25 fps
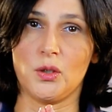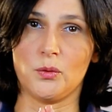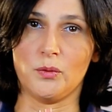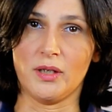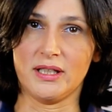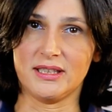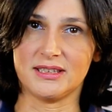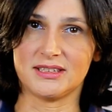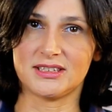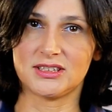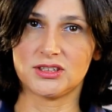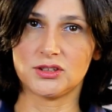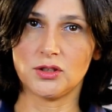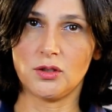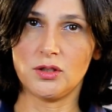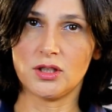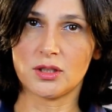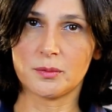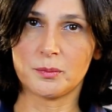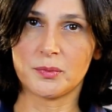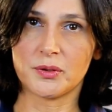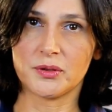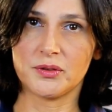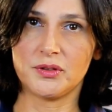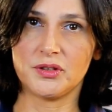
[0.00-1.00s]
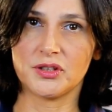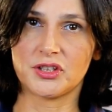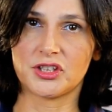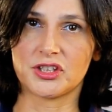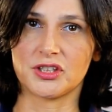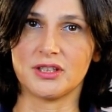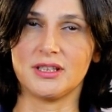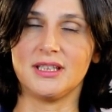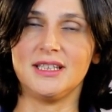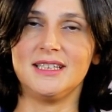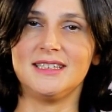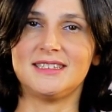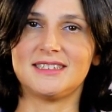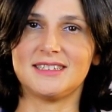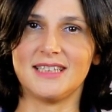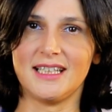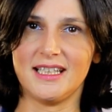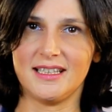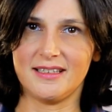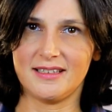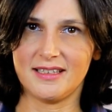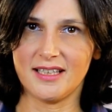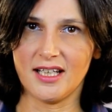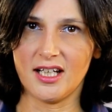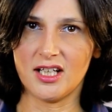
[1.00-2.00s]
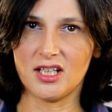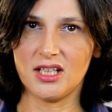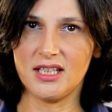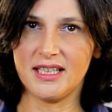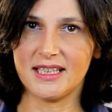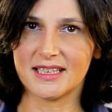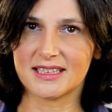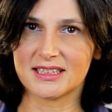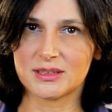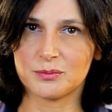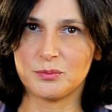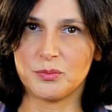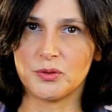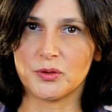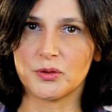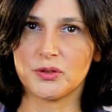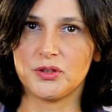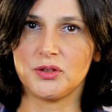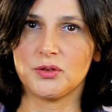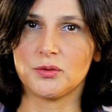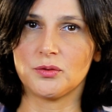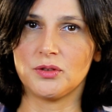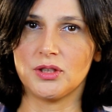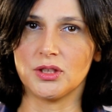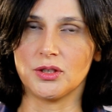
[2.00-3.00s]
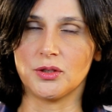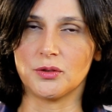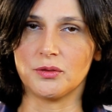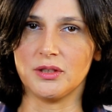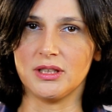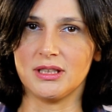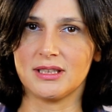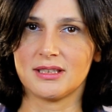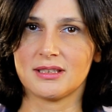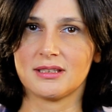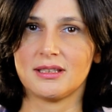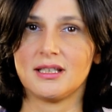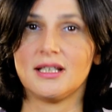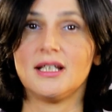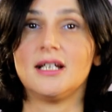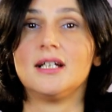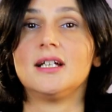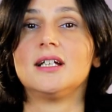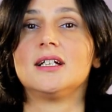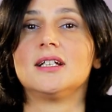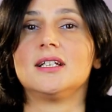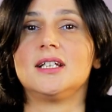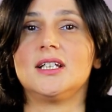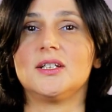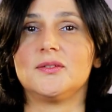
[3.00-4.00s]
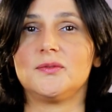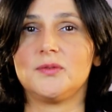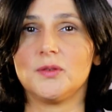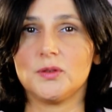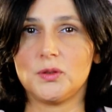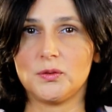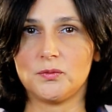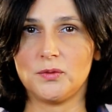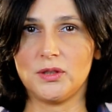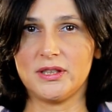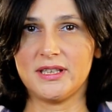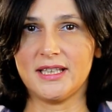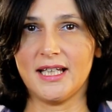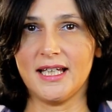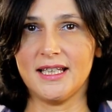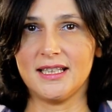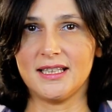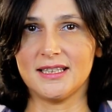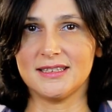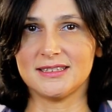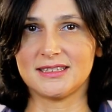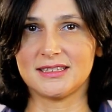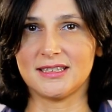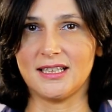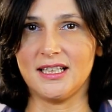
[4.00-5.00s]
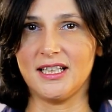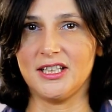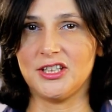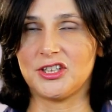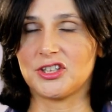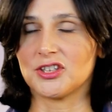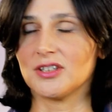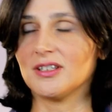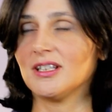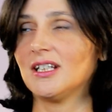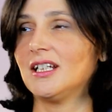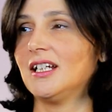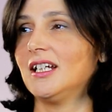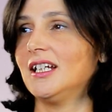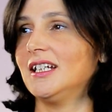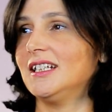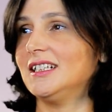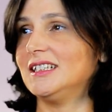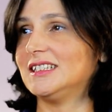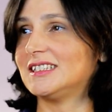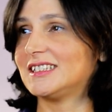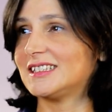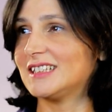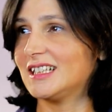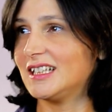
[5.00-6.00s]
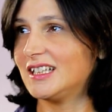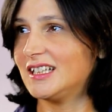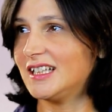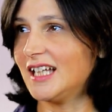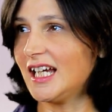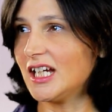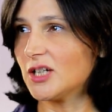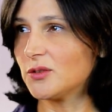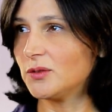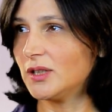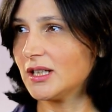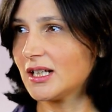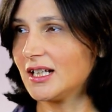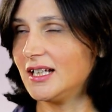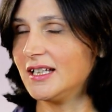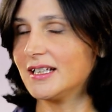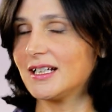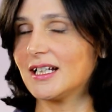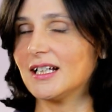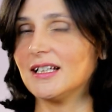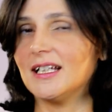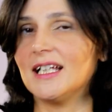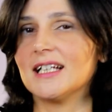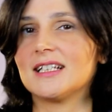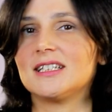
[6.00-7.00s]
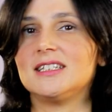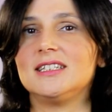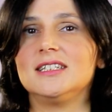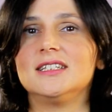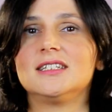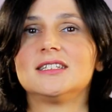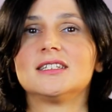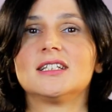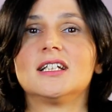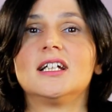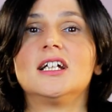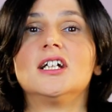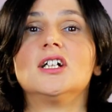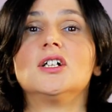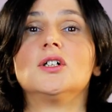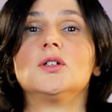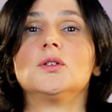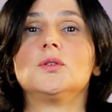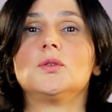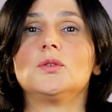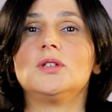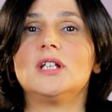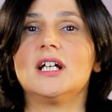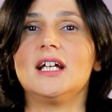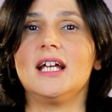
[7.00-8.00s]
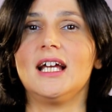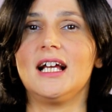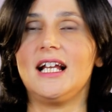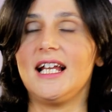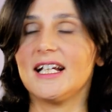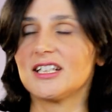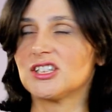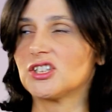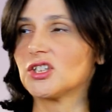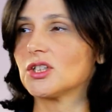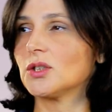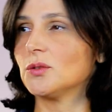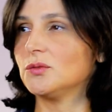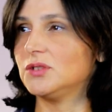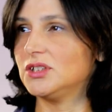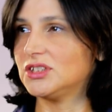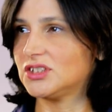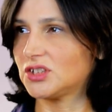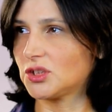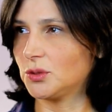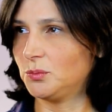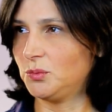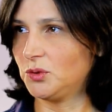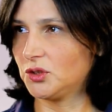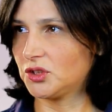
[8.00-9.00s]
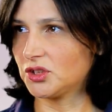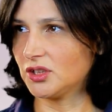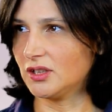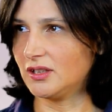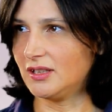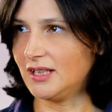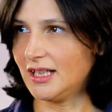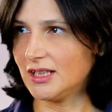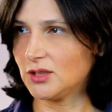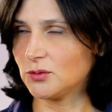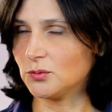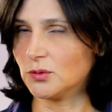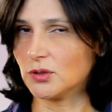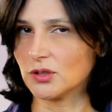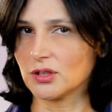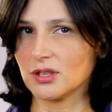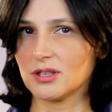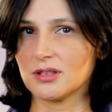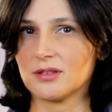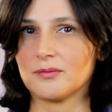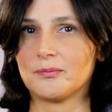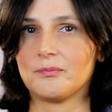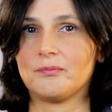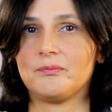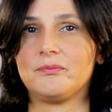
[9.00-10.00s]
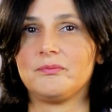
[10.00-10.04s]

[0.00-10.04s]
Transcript: When solar production is entirely exported to the grid, the photovoltaic installation is directly connected to the electrical distribution network.